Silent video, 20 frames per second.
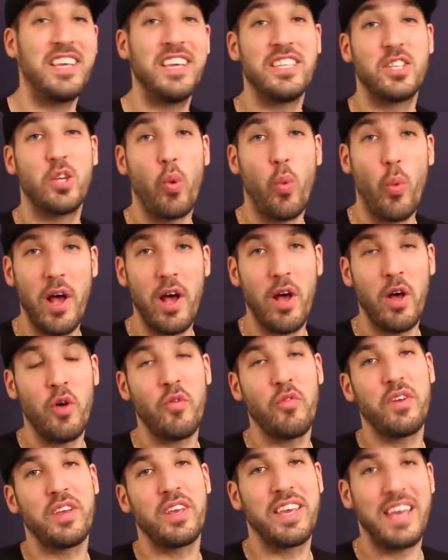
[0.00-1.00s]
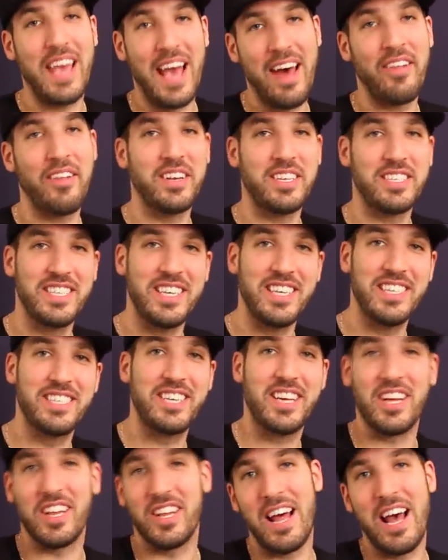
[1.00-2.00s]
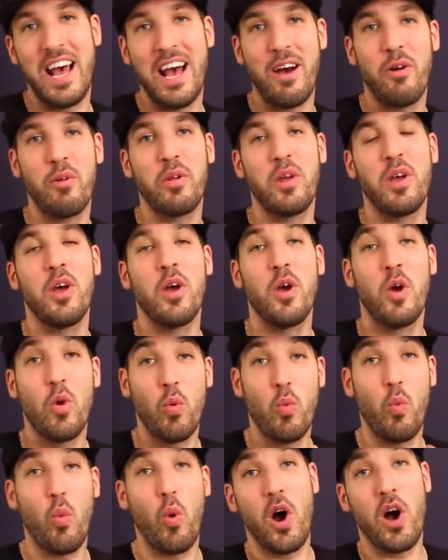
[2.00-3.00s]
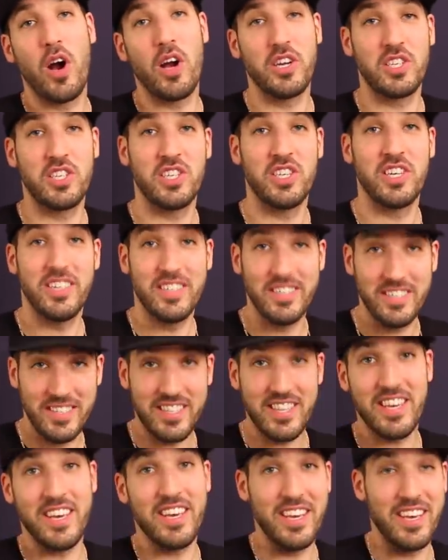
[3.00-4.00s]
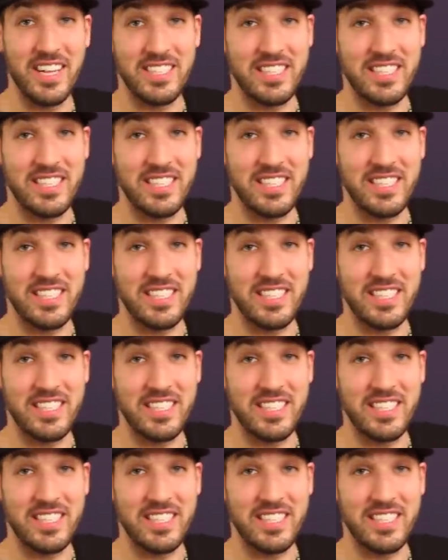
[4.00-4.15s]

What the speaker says: the 12 Galaxies Cloud Wash Tee.